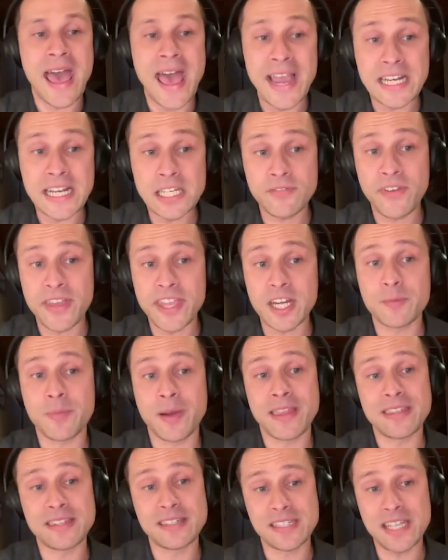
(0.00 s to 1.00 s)
activated
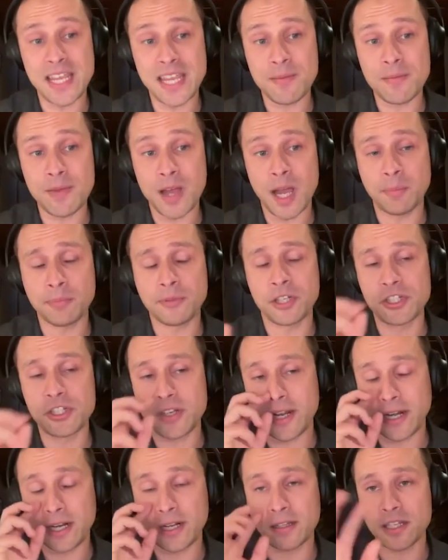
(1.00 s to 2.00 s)
by the same
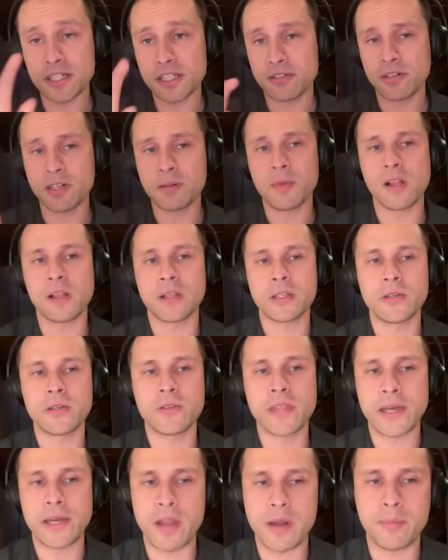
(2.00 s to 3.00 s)
optogenetic clustering
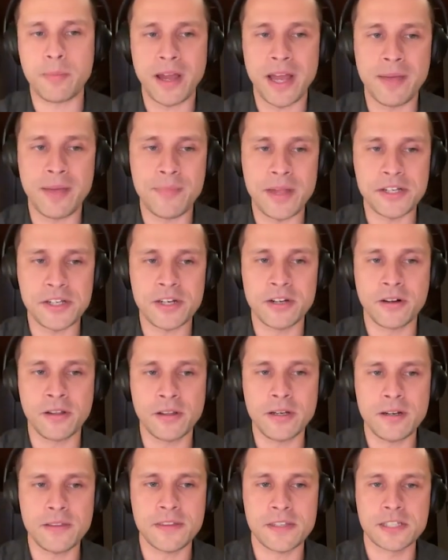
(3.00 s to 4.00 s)
molecule that I mentioned
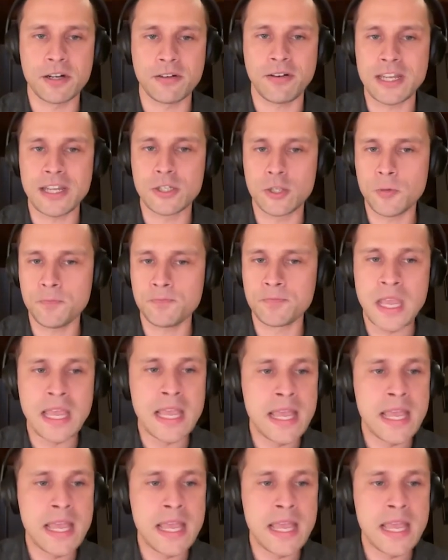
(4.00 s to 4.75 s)
earlier, this Cry2.